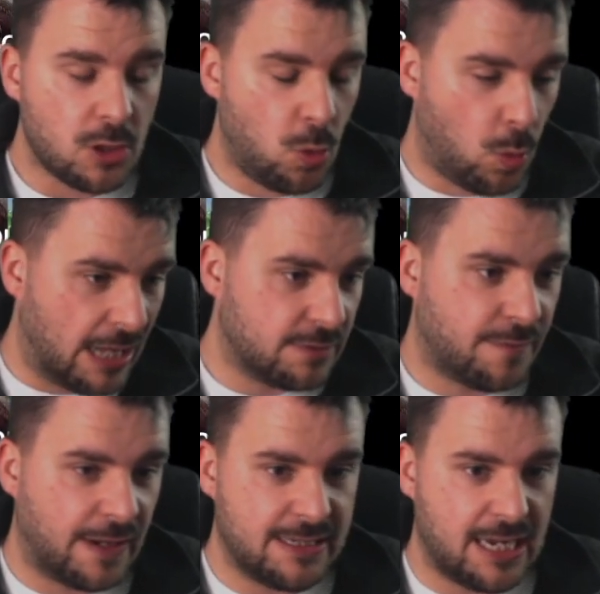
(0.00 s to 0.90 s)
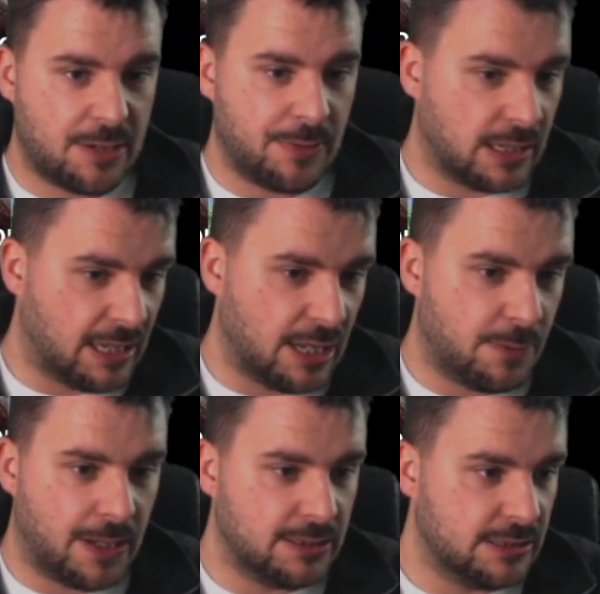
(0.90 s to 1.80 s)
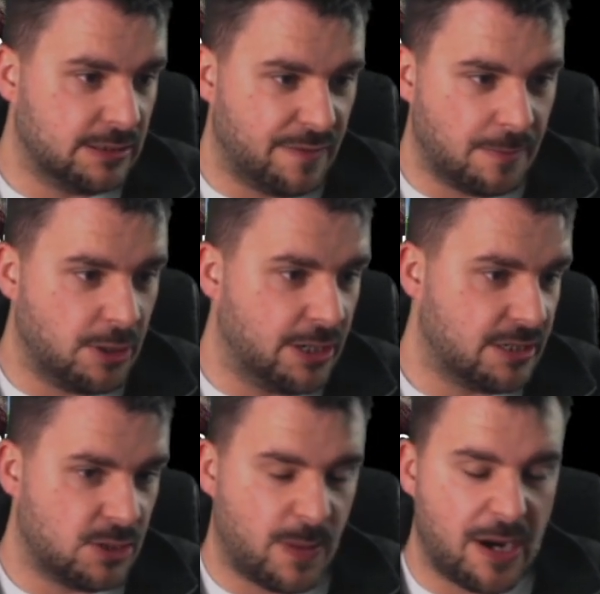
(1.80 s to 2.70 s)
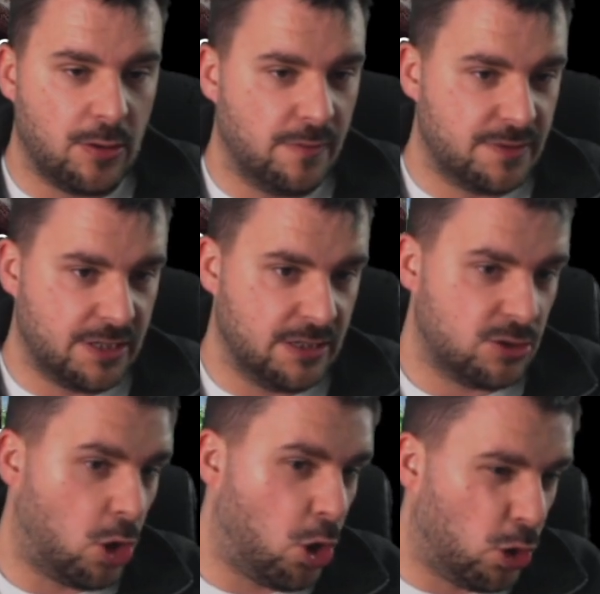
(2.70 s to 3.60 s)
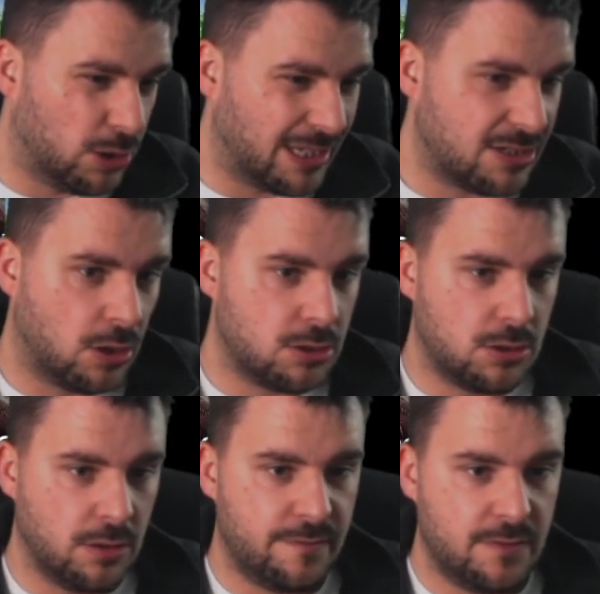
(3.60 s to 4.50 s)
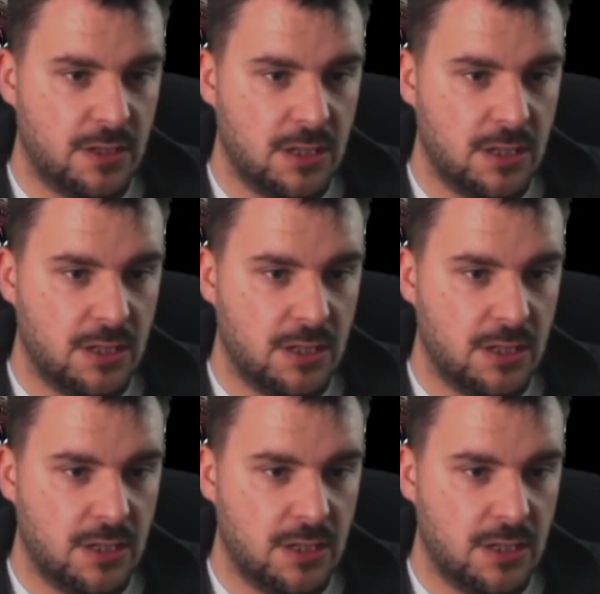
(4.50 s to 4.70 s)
Wildfire deck with Goliath Paladin, Ephemerates, Inspiring Overseers, all that sort of stuff.